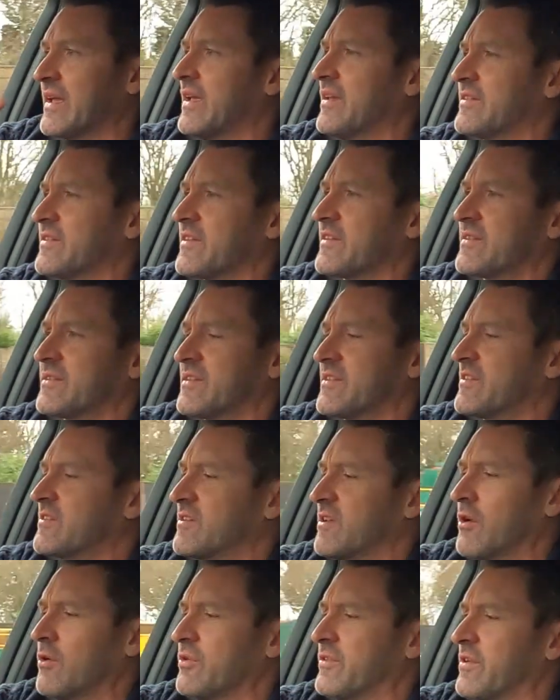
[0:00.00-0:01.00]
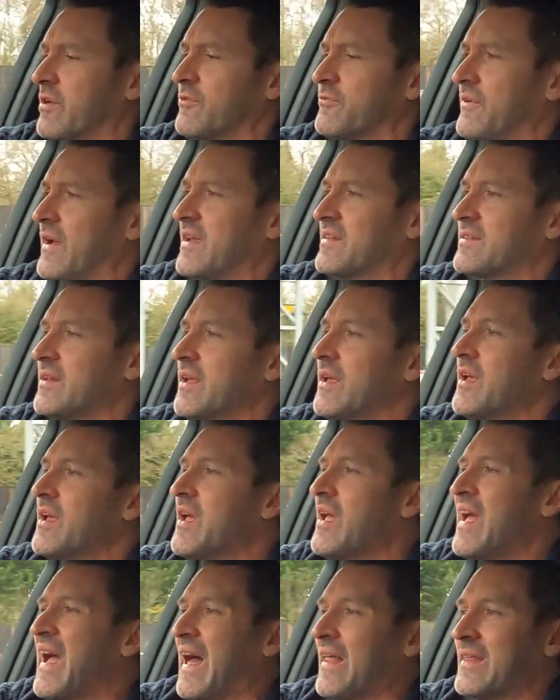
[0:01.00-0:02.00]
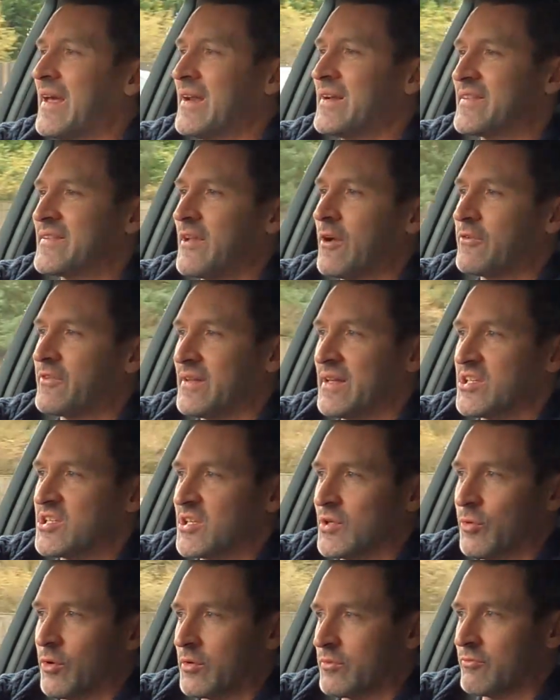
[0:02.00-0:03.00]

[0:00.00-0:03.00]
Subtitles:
It's just so fast. And that in itself is an issue